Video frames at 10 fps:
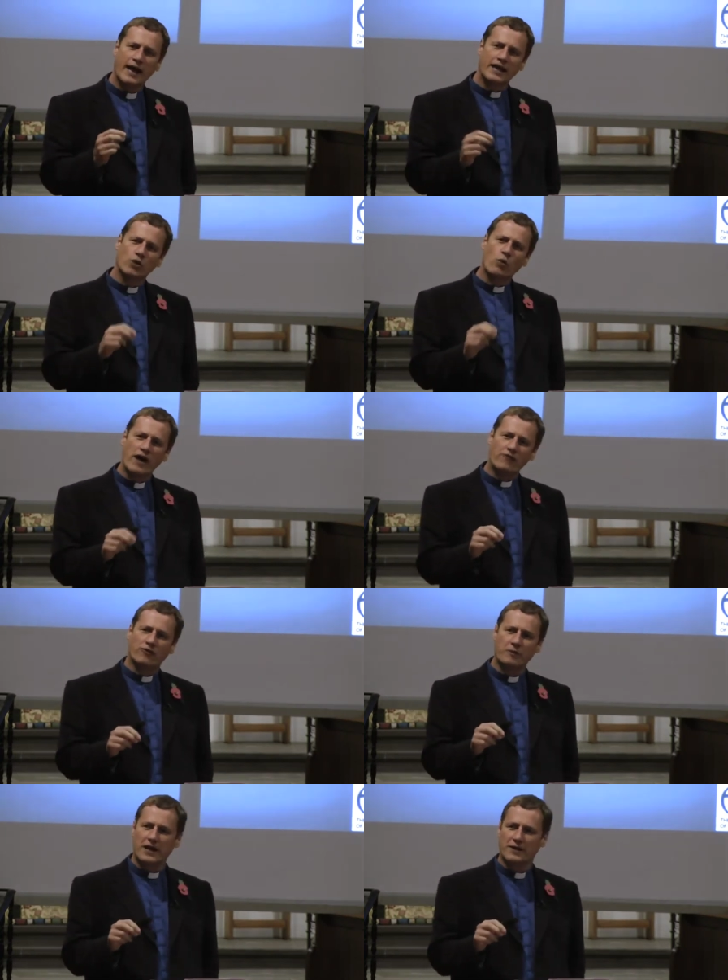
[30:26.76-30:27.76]
And in a way
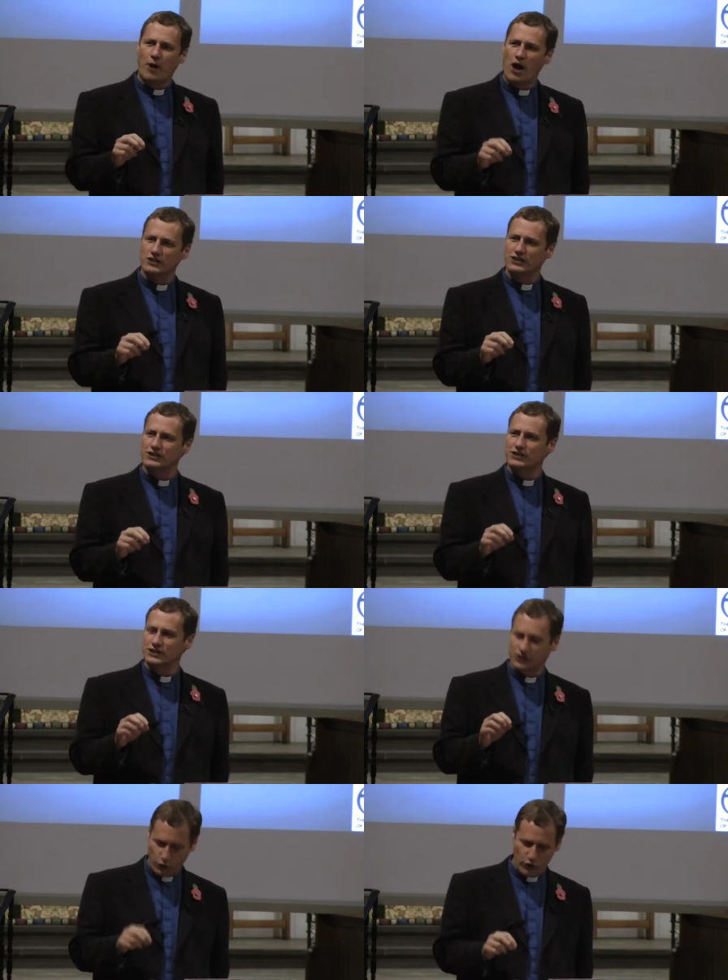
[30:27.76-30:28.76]
for me, the past
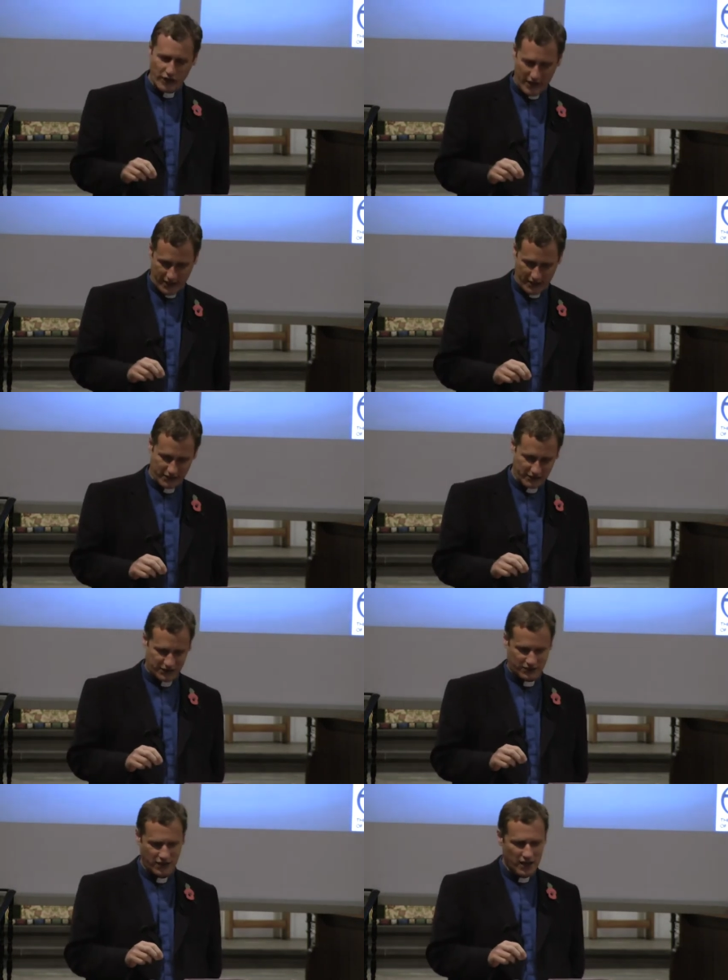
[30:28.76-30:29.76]
two
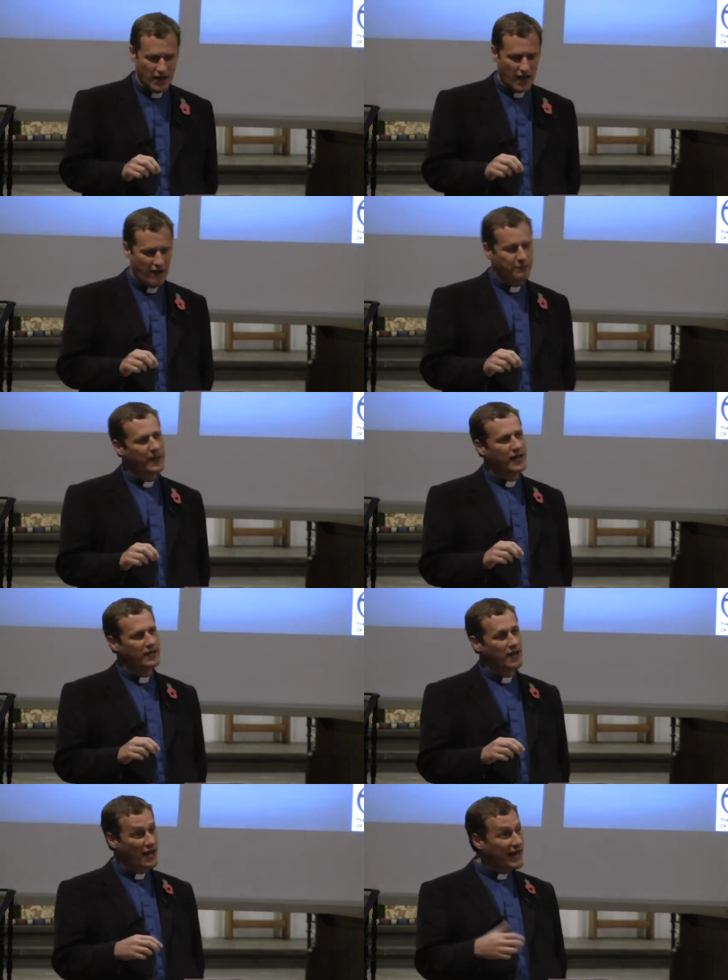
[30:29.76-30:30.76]
years have
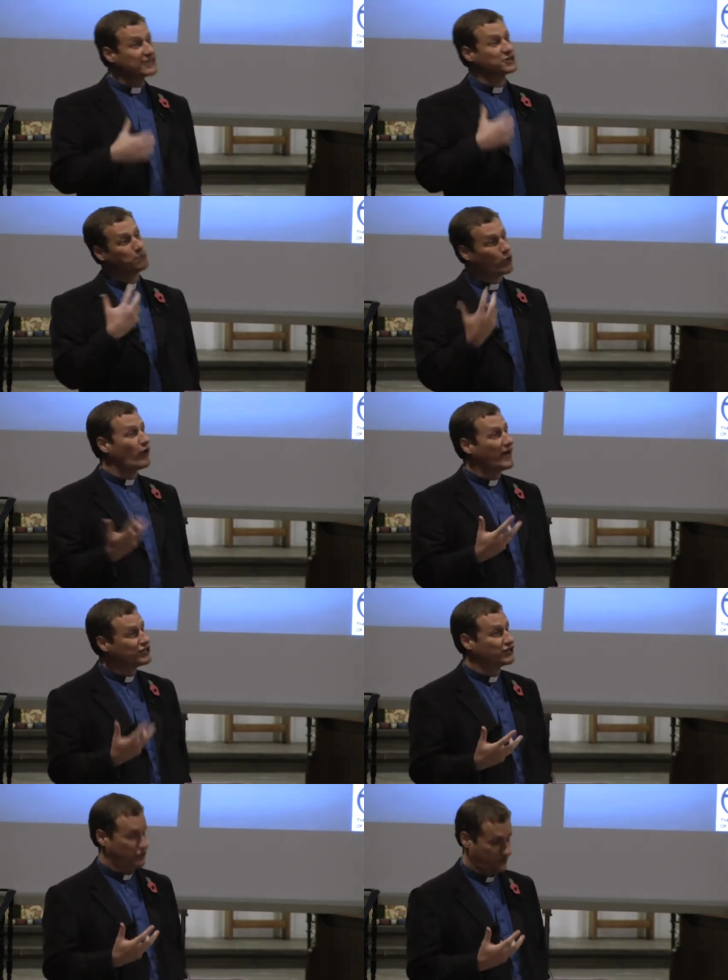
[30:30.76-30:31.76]
been an
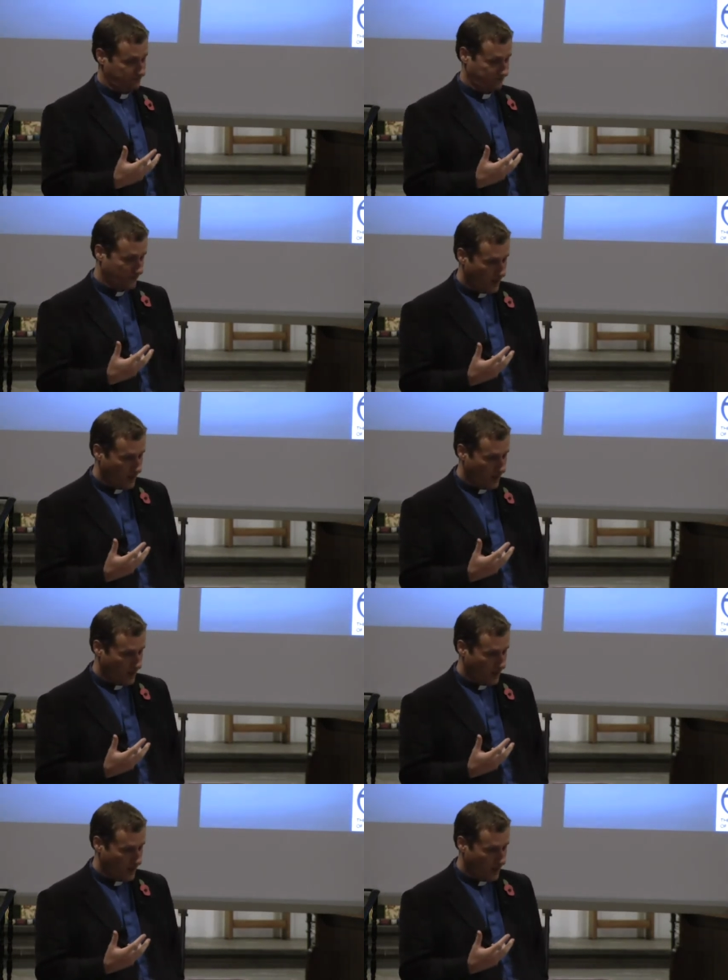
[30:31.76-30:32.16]
exploration